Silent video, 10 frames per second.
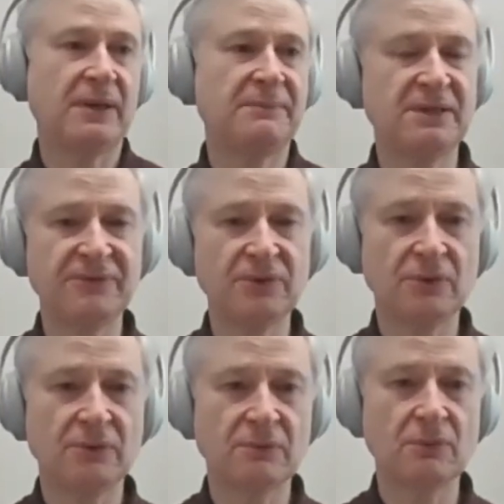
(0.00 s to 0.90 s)
I mean, if
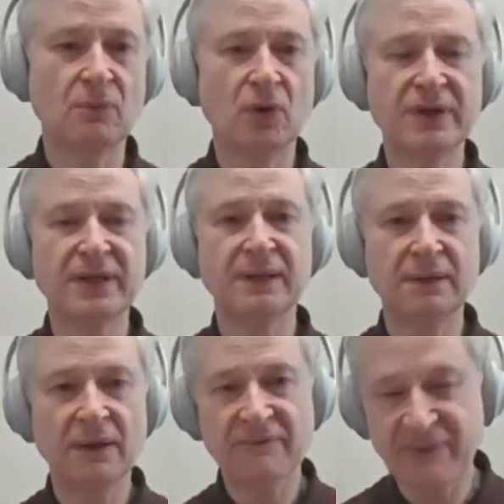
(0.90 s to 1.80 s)
you're working
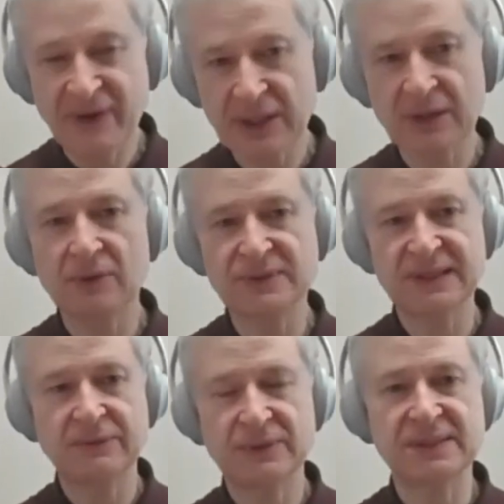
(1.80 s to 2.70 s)
very
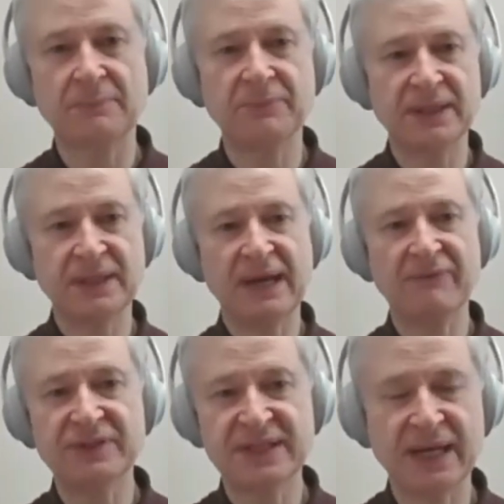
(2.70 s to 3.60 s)
closely with somebody
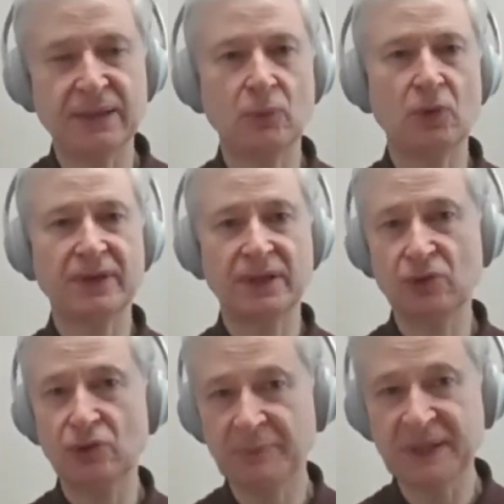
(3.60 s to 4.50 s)
every day in work, it
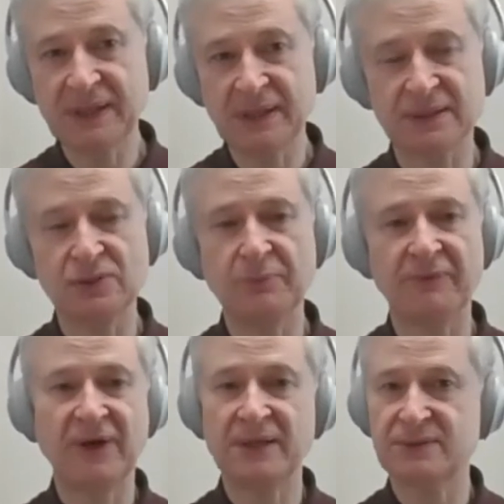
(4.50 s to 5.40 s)
could be a
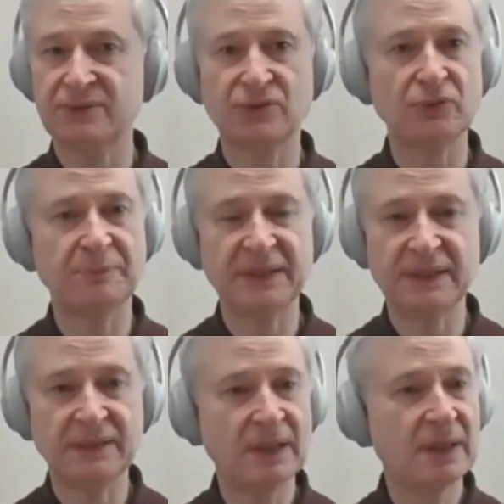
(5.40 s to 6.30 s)
supervisor, it could
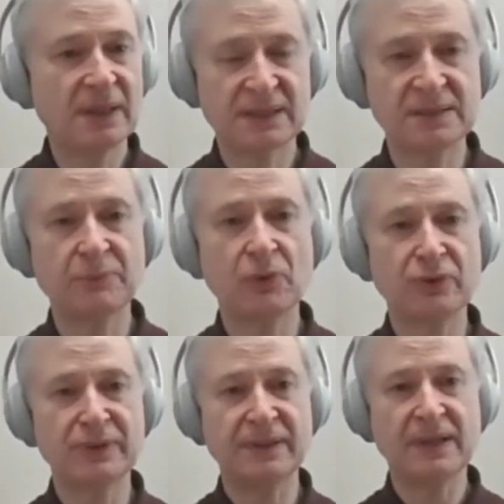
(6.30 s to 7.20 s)
be a
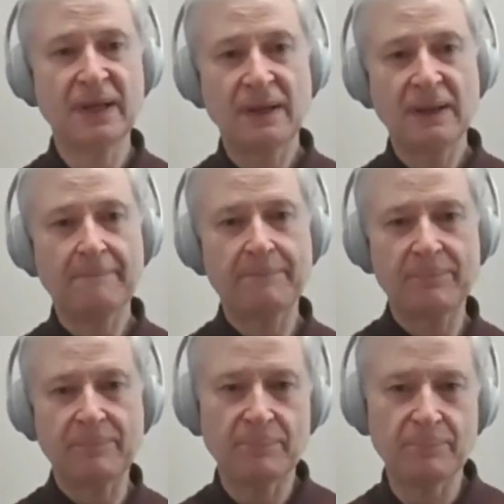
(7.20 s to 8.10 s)
subordinate,
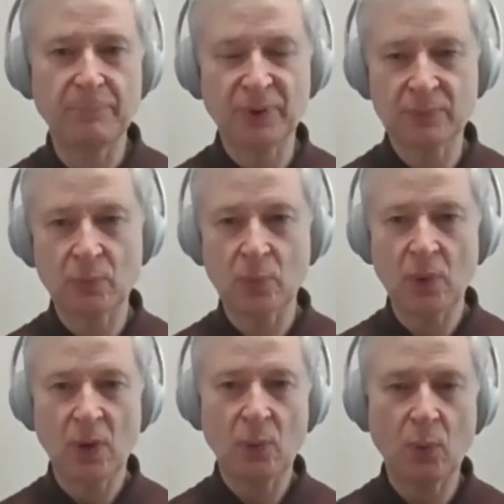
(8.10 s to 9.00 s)
but
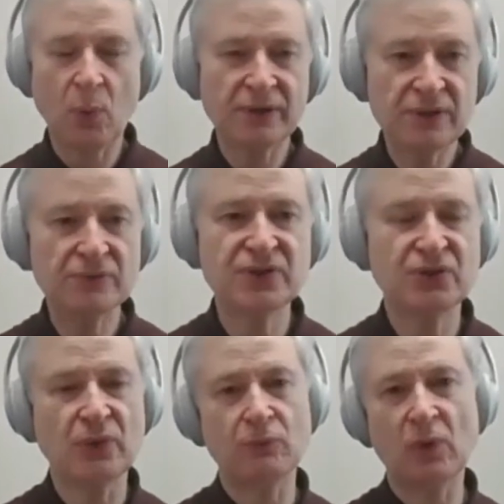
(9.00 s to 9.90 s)
what you
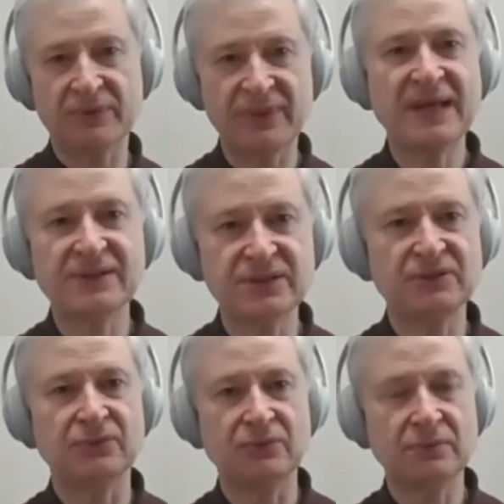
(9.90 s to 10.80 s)
do and what they
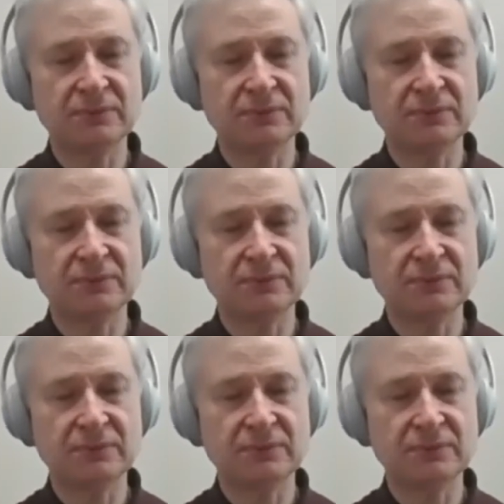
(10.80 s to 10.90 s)
do